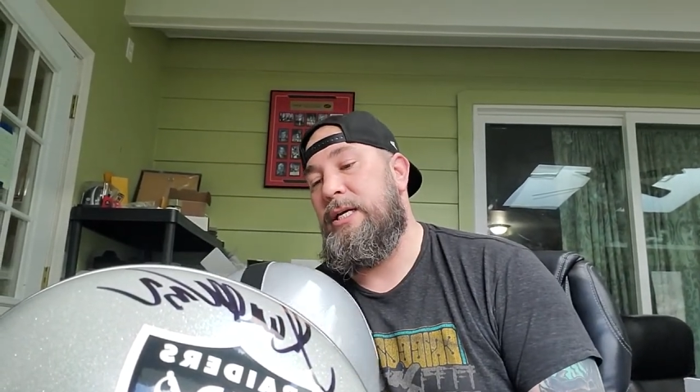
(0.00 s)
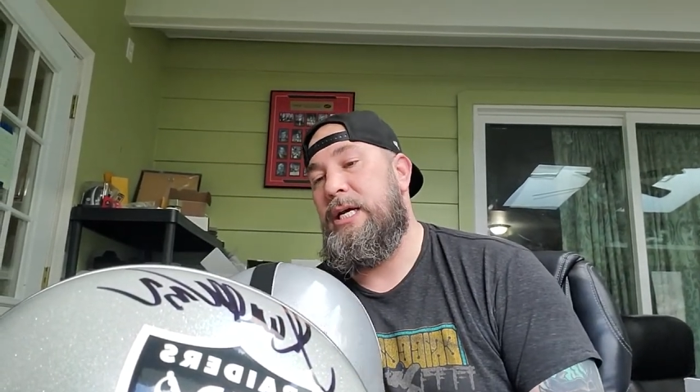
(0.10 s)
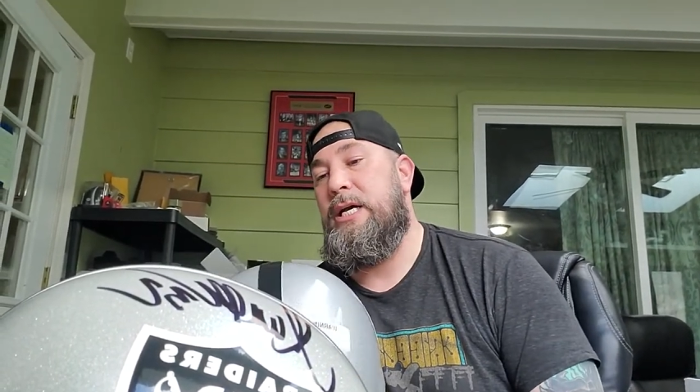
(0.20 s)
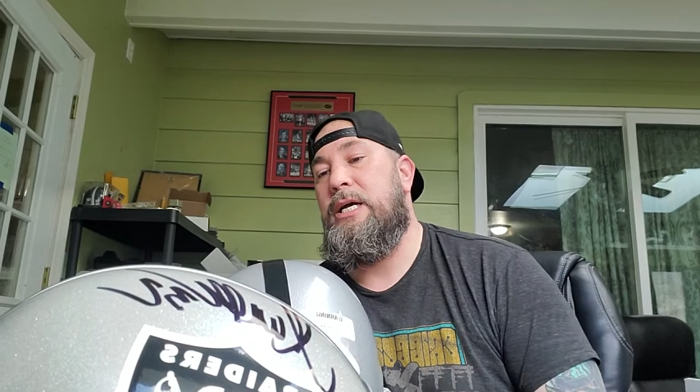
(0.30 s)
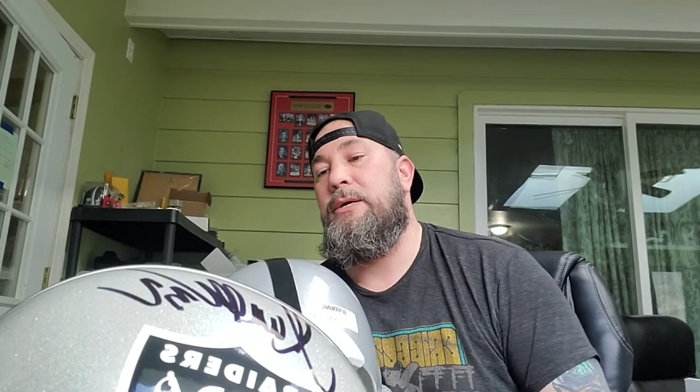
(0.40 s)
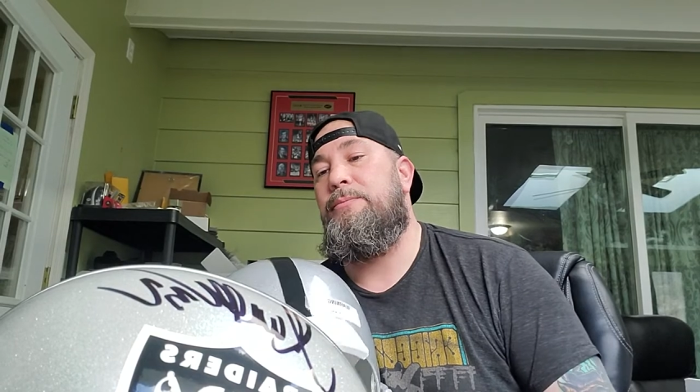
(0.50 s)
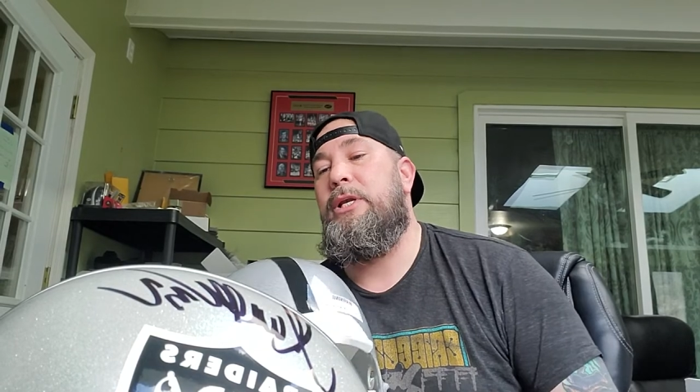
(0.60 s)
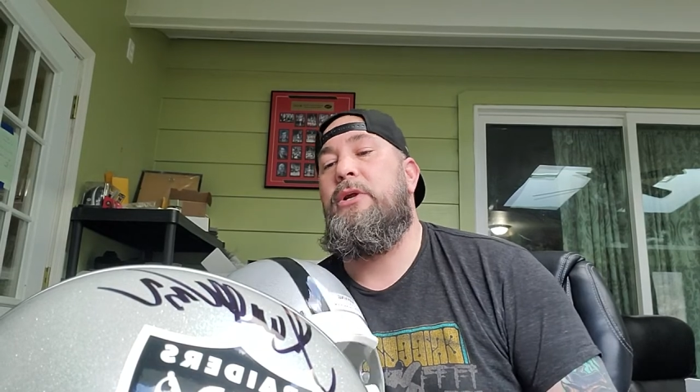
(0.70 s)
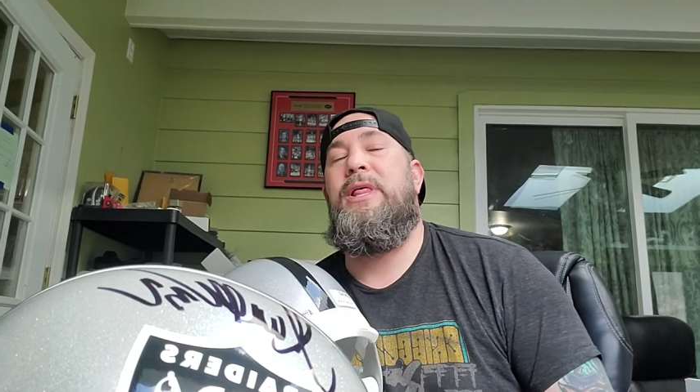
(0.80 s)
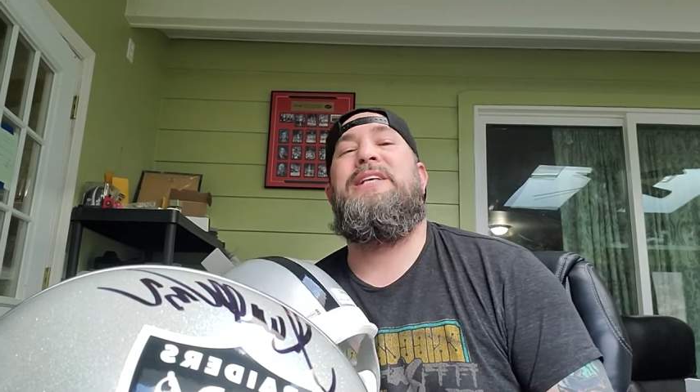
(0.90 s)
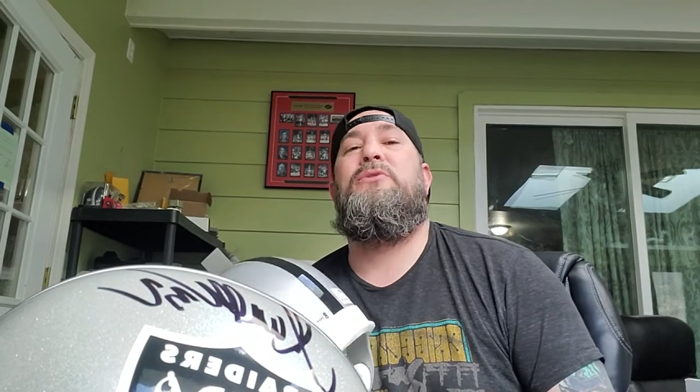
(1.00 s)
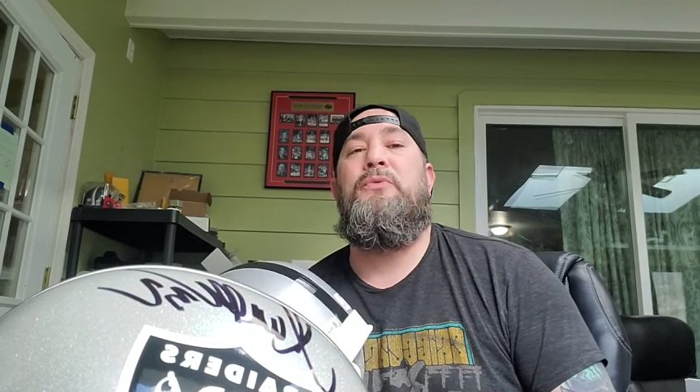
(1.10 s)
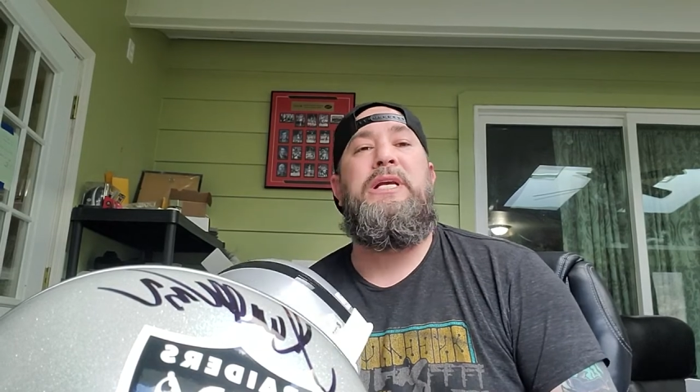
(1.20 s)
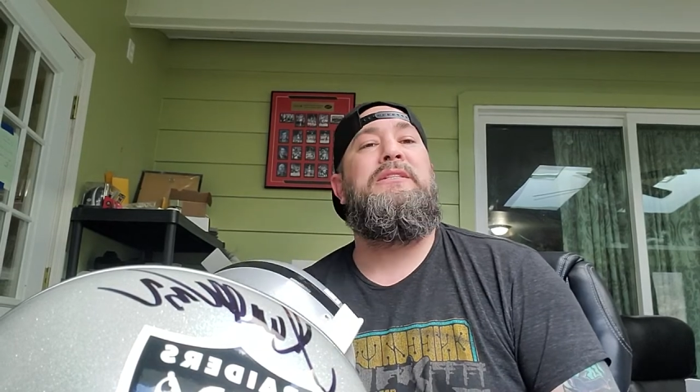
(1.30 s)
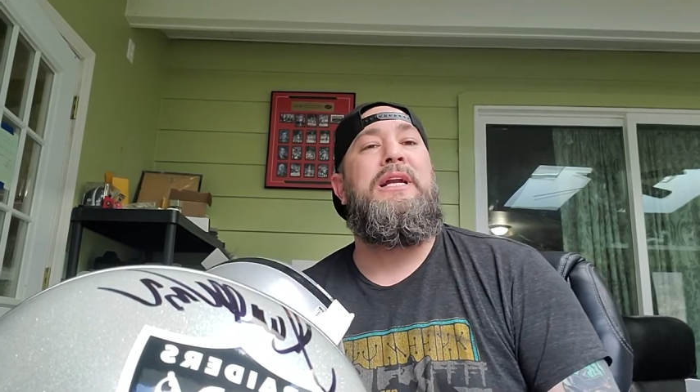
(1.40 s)
you know, that's a
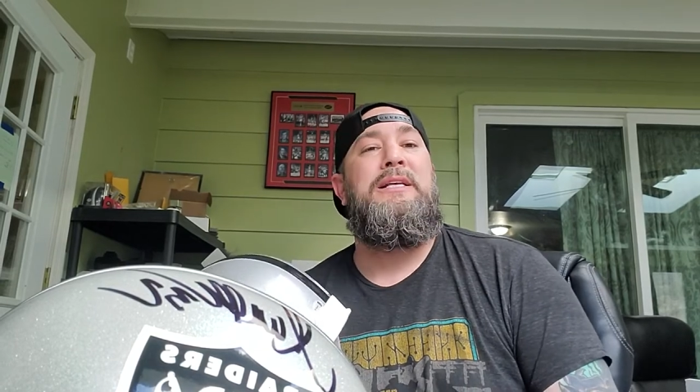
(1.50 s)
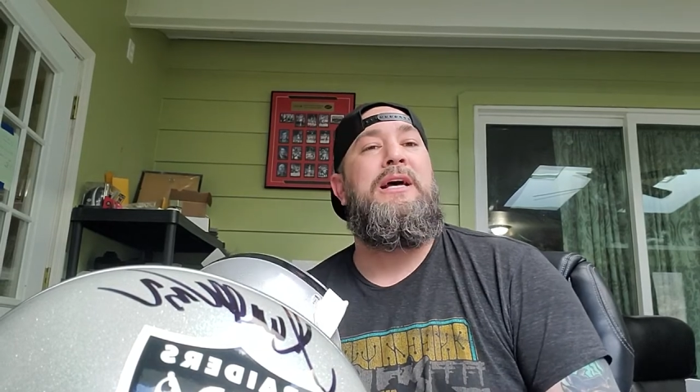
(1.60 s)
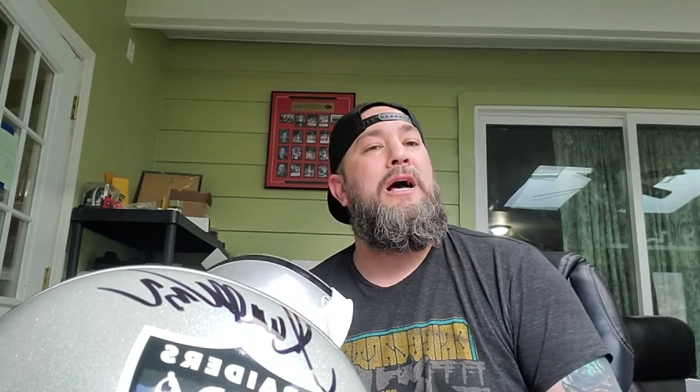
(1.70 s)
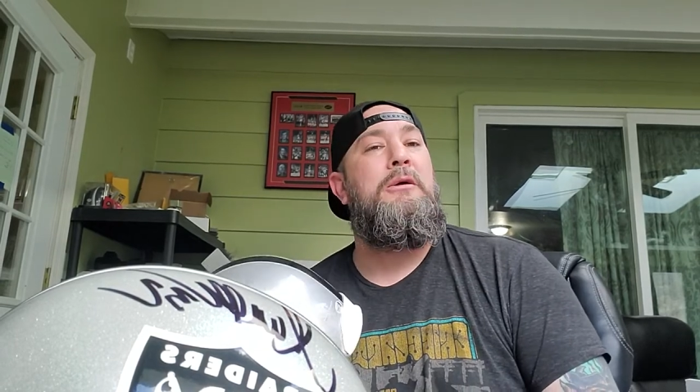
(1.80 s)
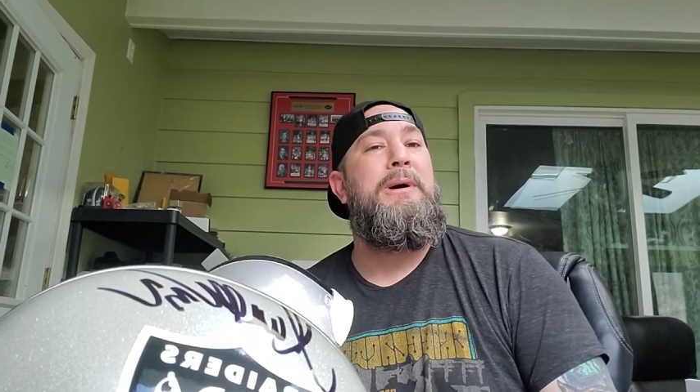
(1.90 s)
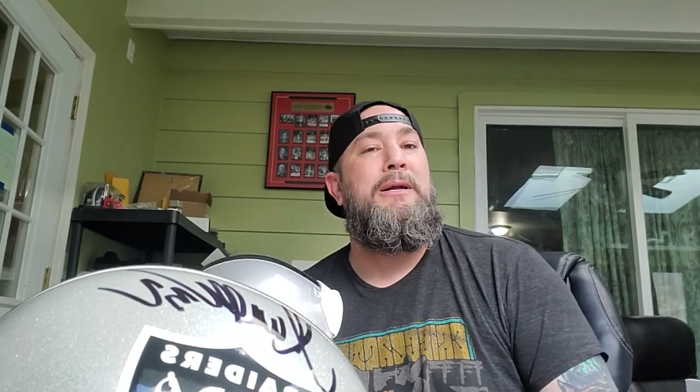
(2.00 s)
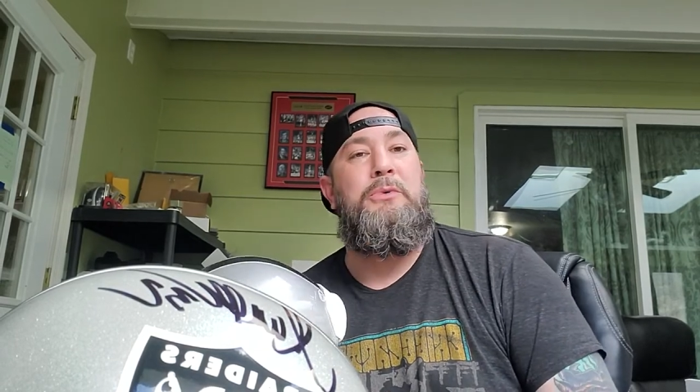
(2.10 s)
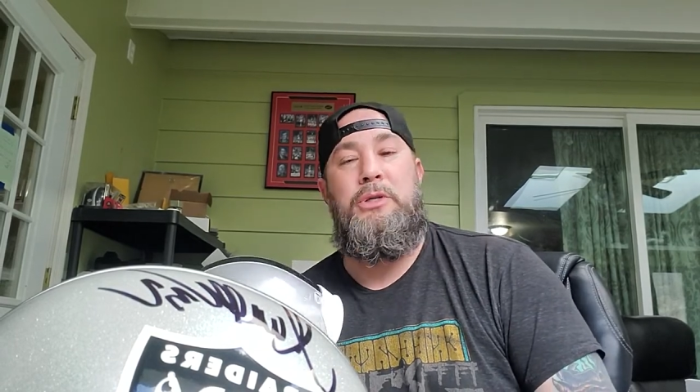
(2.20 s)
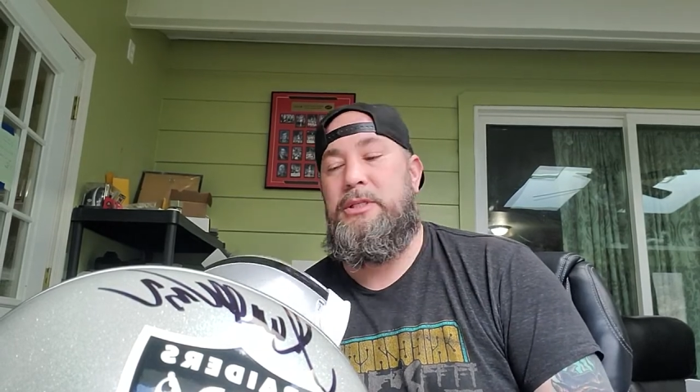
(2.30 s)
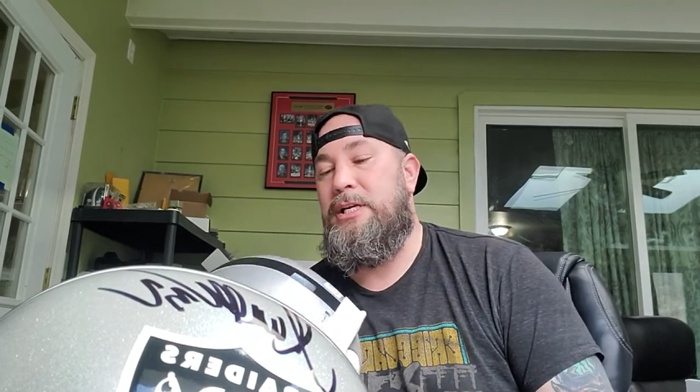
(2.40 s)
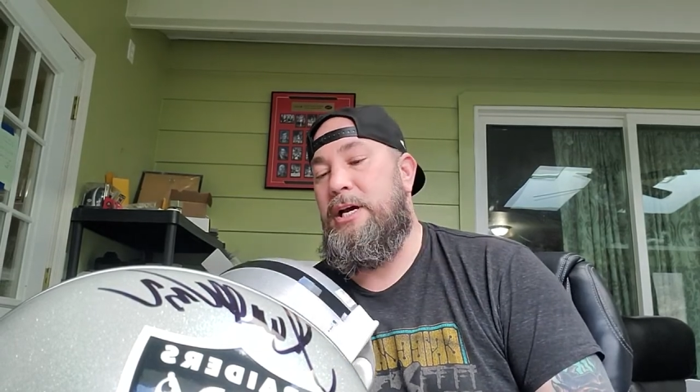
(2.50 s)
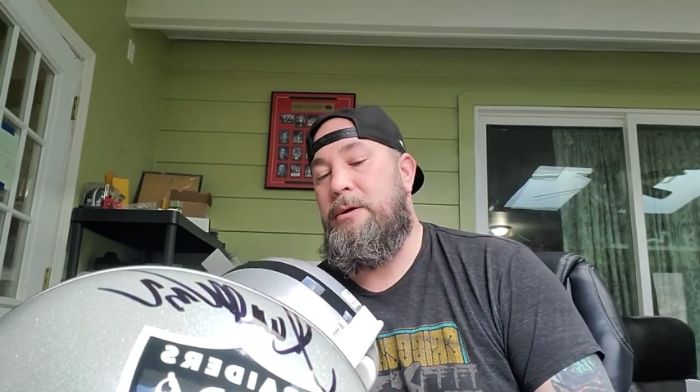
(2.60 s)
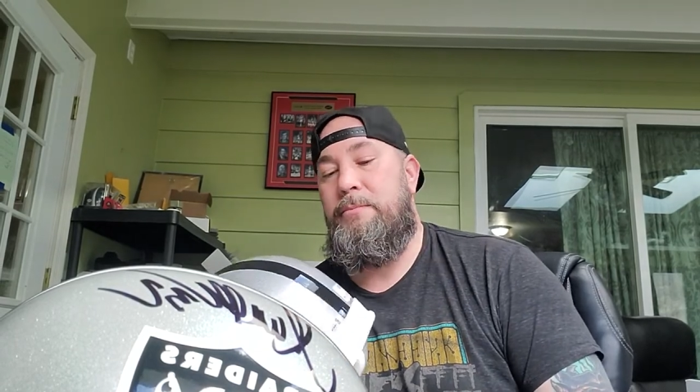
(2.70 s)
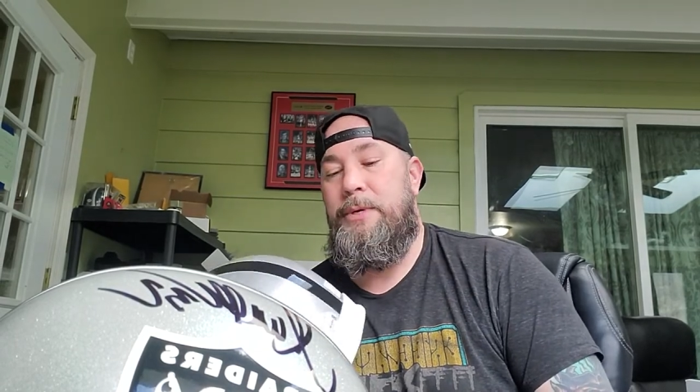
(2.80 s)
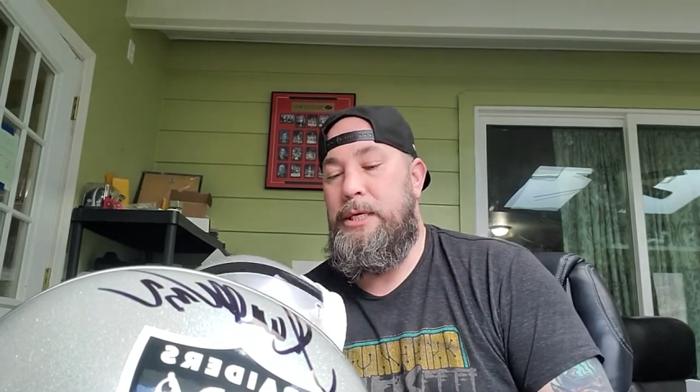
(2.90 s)
reason I talk about him all the
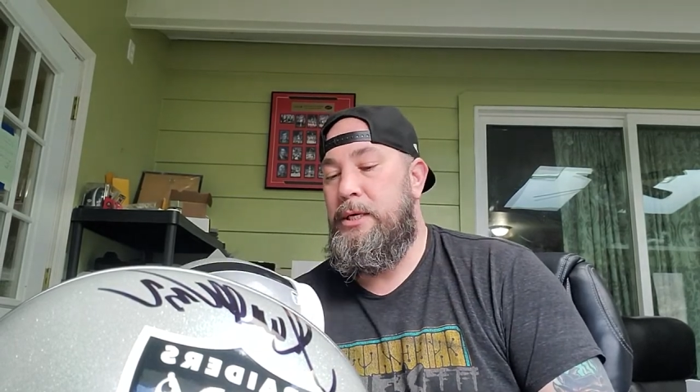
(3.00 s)
time.